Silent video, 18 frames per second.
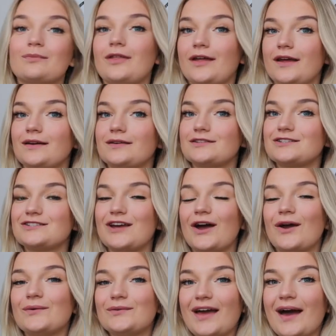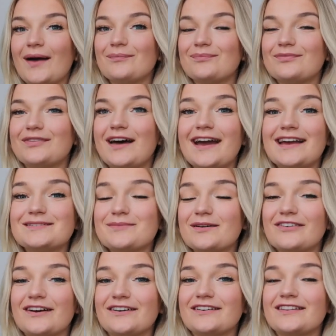thing. So yeah, that is
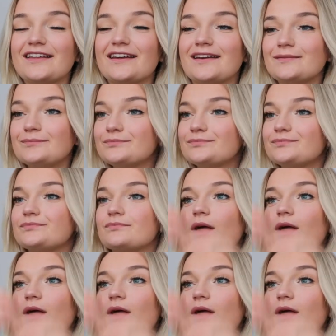my favorite thing.